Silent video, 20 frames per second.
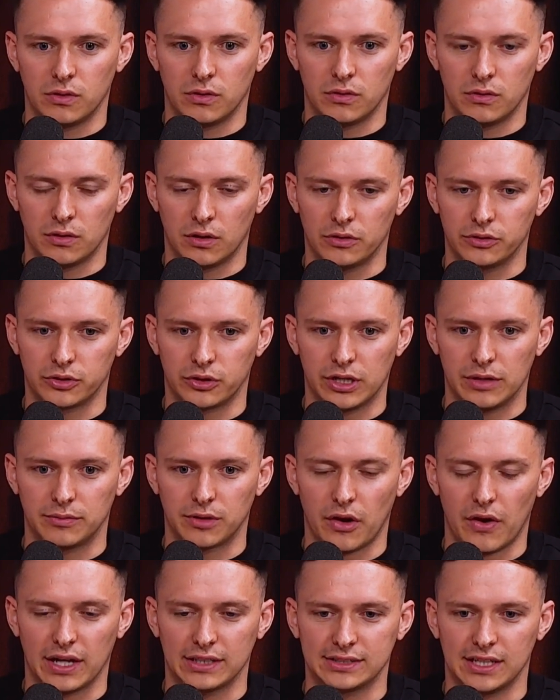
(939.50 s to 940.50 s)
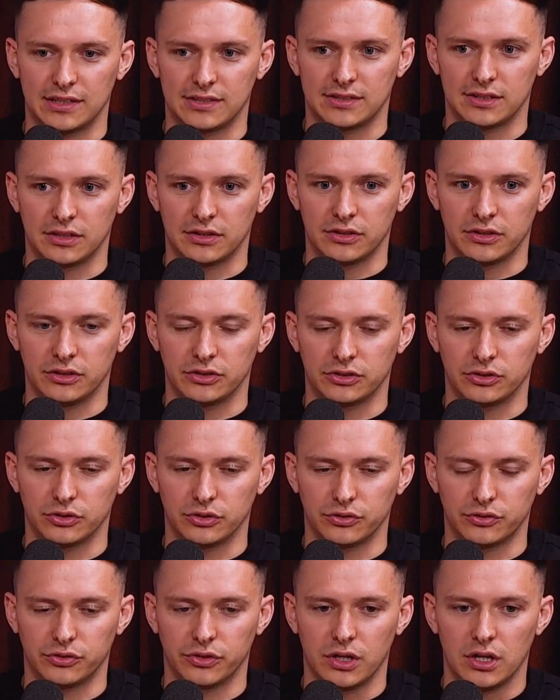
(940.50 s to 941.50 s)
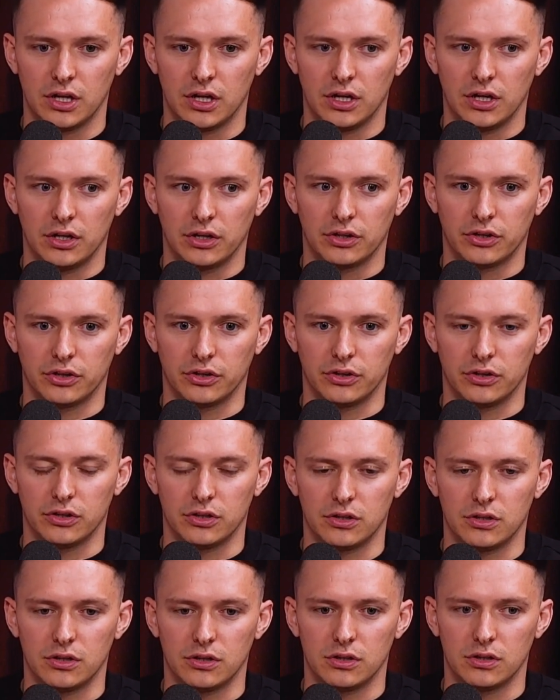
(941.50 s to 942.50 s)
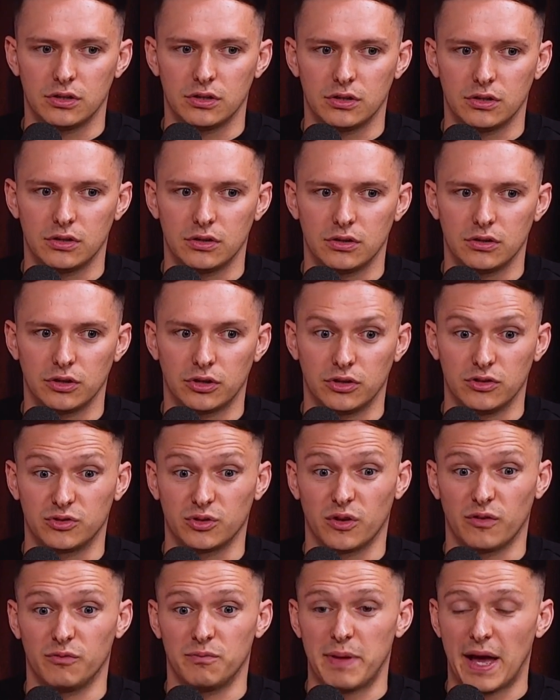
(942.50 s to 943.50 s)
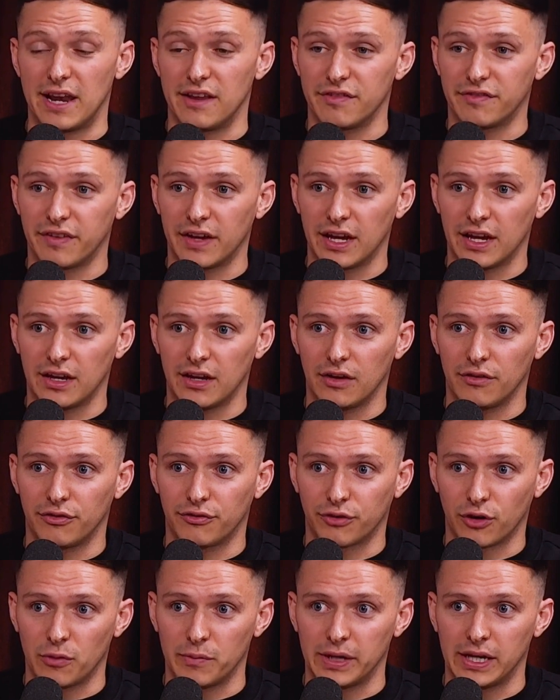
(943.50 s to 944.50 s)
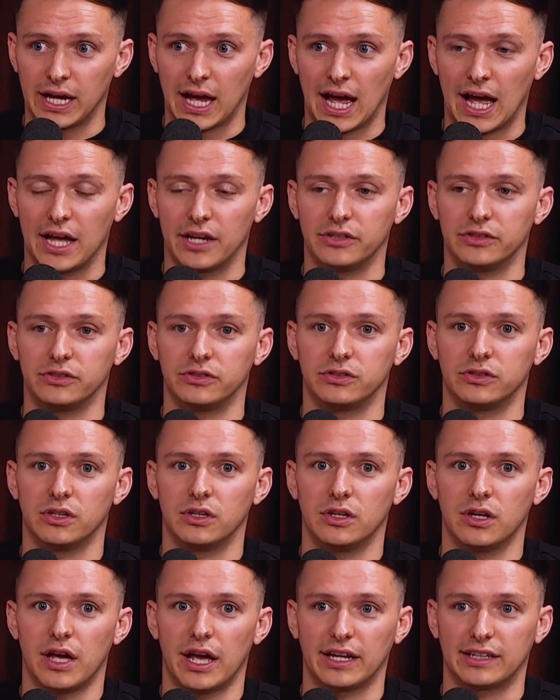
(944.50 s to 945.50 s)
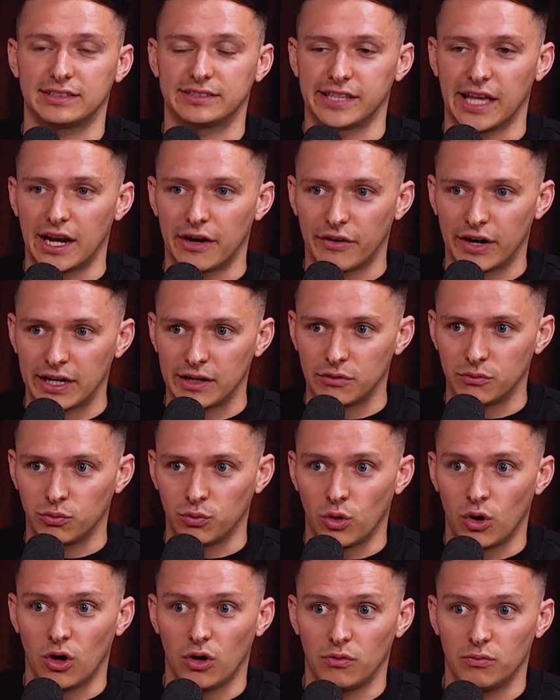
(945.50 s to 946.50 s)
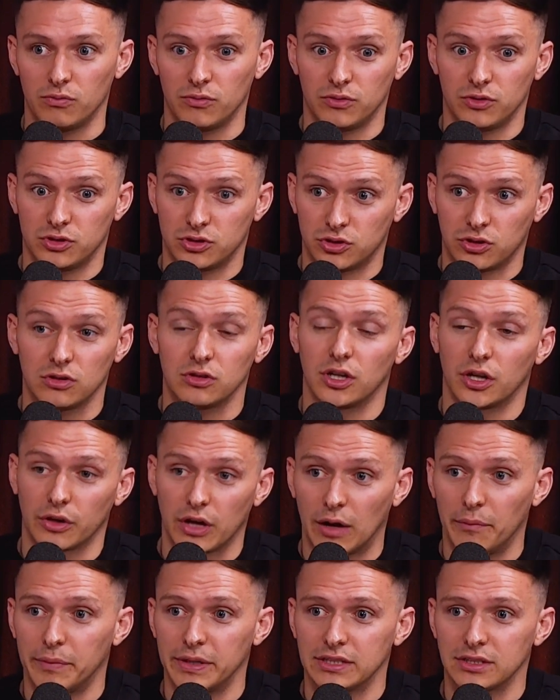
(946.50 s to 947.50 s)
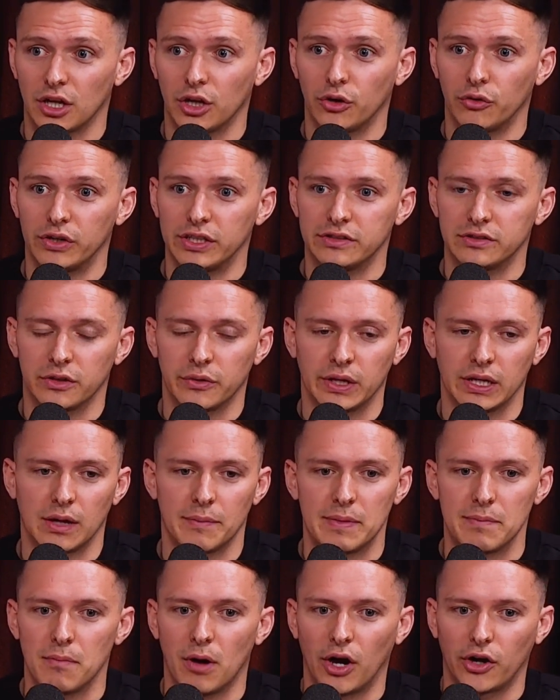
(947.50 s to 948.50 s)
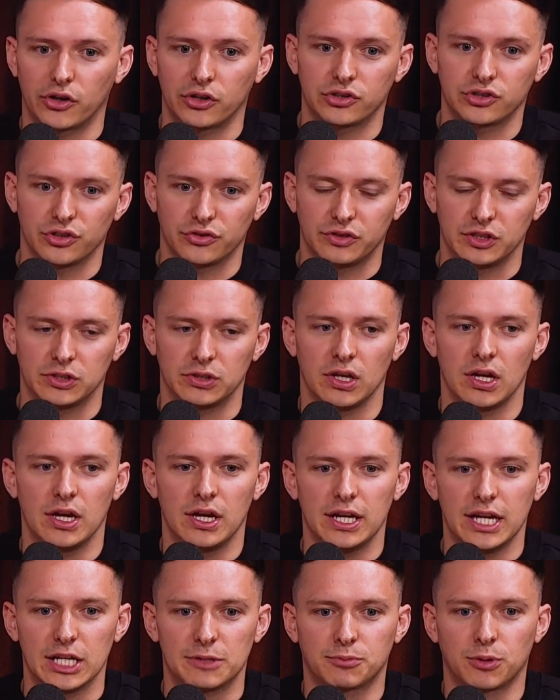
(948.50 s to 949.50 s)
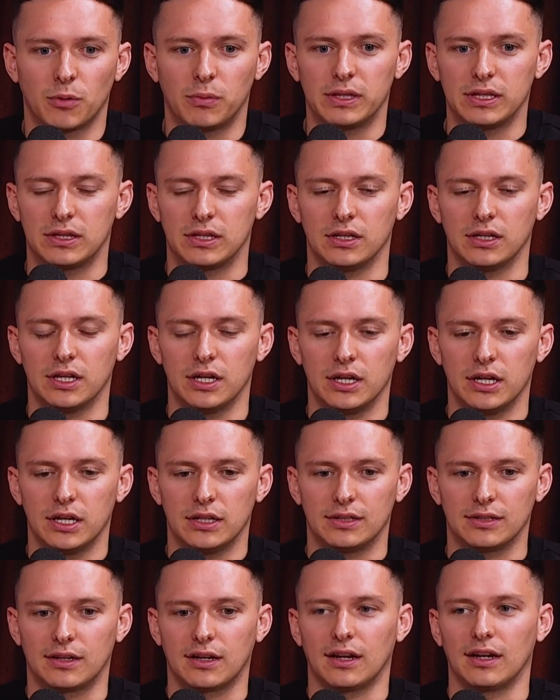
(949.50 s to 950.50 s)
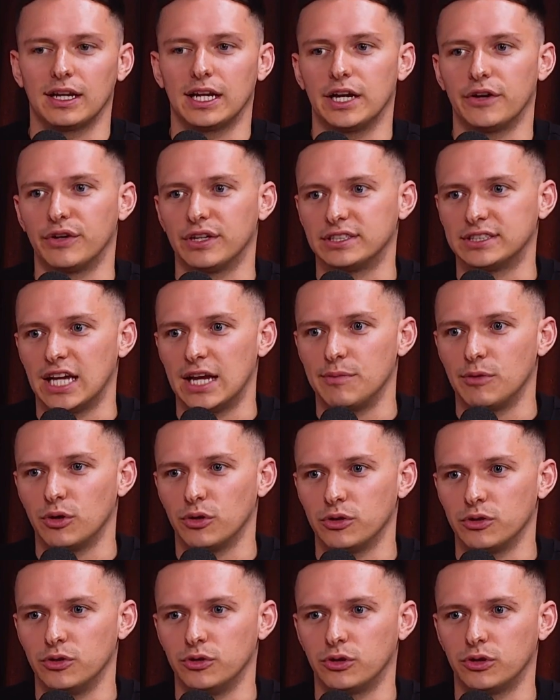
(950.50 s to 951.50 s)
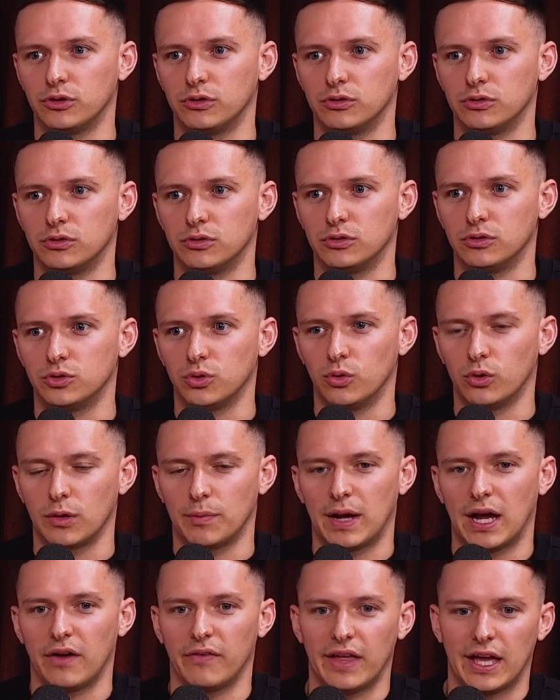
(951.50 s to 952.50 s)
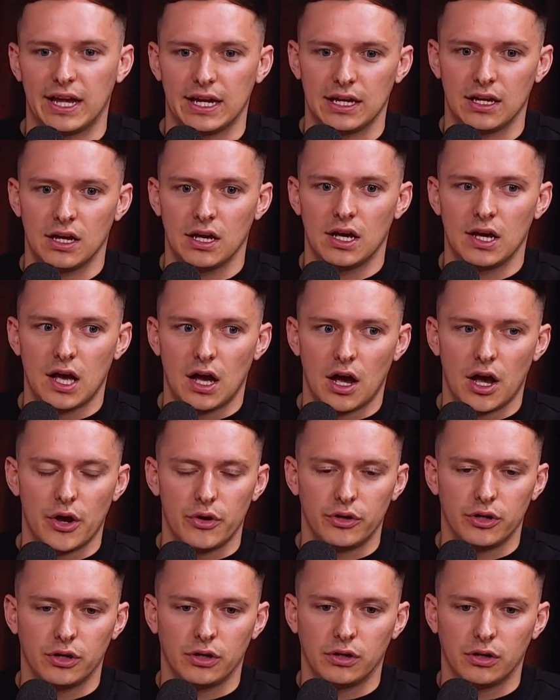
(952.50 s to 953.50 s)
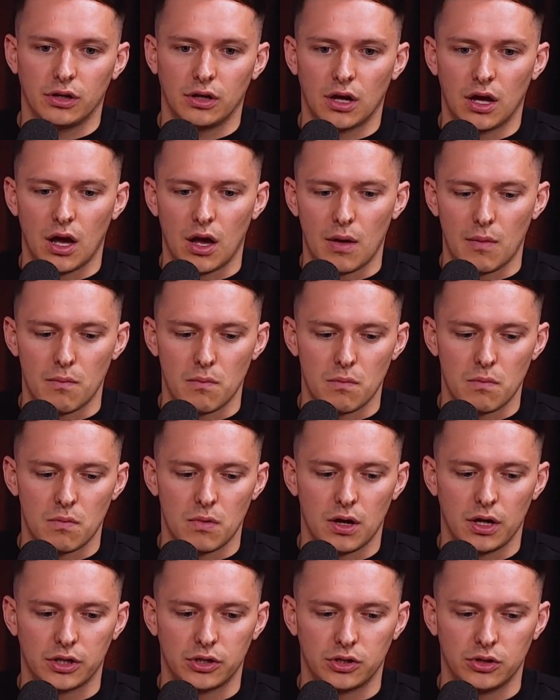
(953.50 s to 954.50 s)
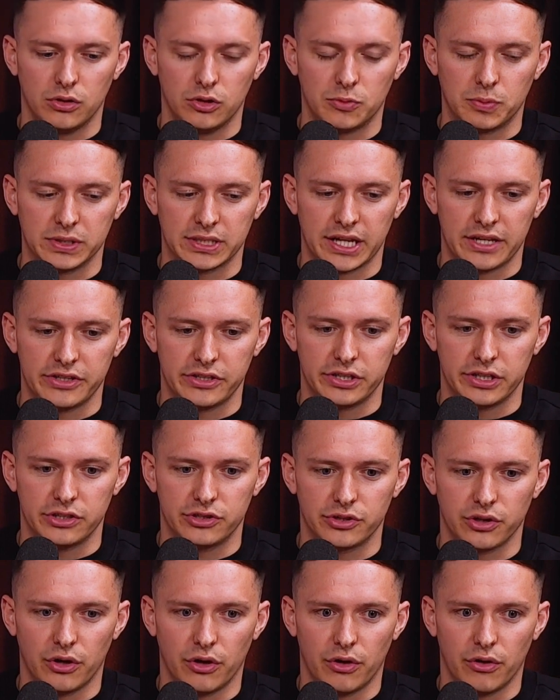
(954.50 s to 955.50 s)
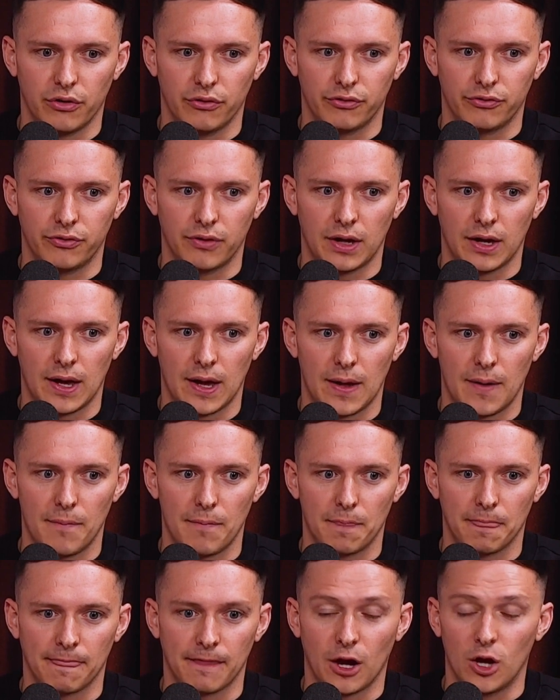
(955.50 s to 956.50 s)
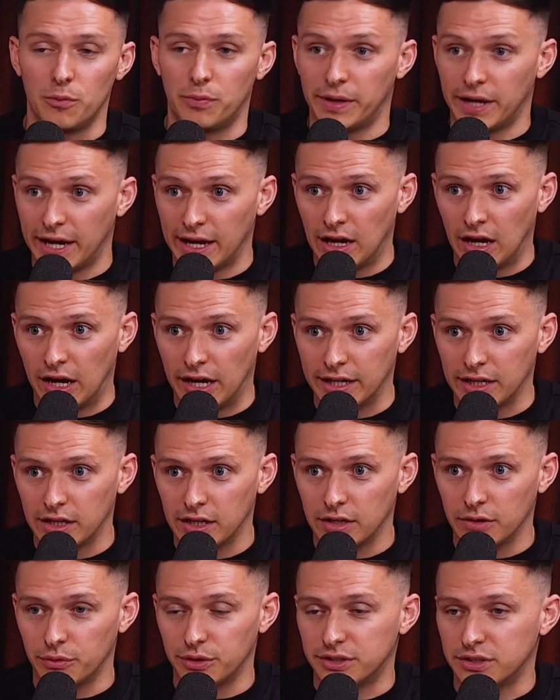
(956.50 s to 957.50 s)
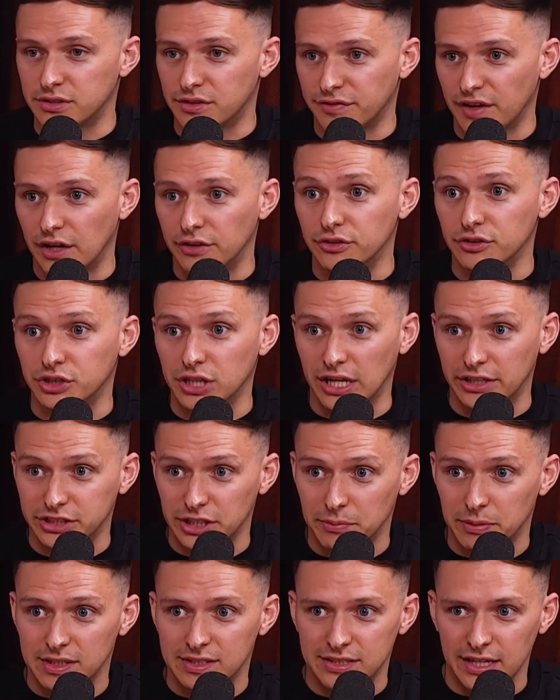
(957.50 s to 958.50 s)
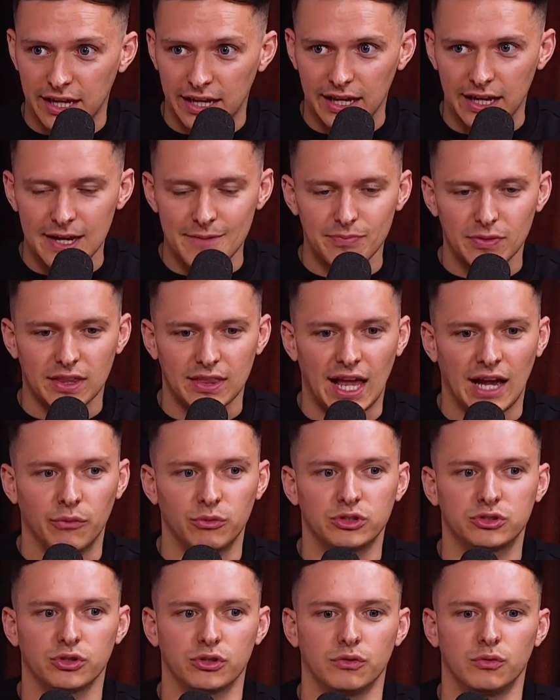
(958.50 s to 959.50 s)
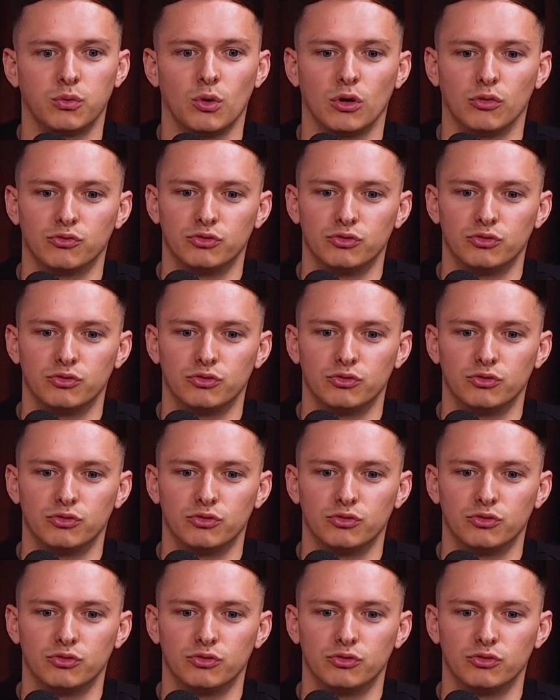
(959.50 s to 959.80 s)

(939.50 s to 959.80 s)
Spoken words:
those crypto assets that sort of can sort of benefit from it and accelerate what companies aren't already doing. I mean, Microsoft is probably the clearest name that you can talk about. They own a huge percentage of OpenAI, which is the founder of ChatGPT. That was sort of what